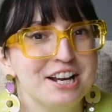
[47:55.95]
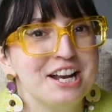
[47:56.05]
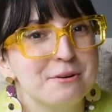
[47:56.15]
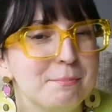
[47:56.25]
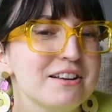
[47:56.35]

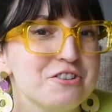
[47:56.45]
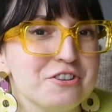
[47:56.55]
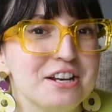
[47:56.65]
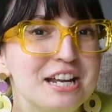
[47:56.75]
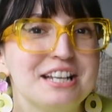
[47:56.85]
her
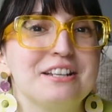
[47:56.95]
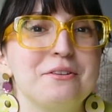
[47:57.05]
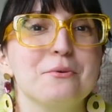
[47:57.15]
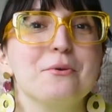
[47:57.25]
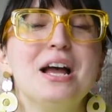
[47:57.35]
passion
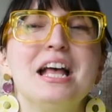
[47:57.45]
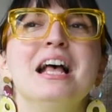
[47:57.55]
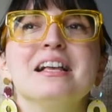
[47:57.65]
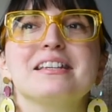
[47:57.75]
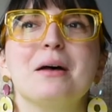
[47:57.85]
into
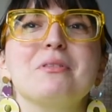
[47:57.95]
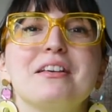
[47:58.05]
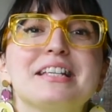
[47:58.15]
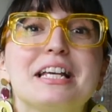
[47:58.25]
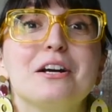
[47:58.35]

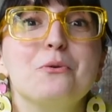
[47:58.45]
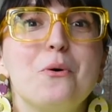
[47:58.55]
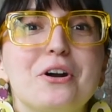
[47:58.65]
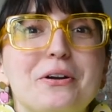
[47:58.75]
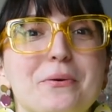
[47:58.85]
something she can
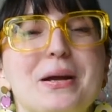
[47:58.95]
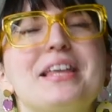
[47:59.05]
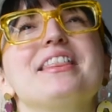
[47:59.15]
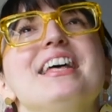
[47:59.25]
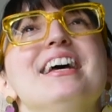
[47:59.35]
work with.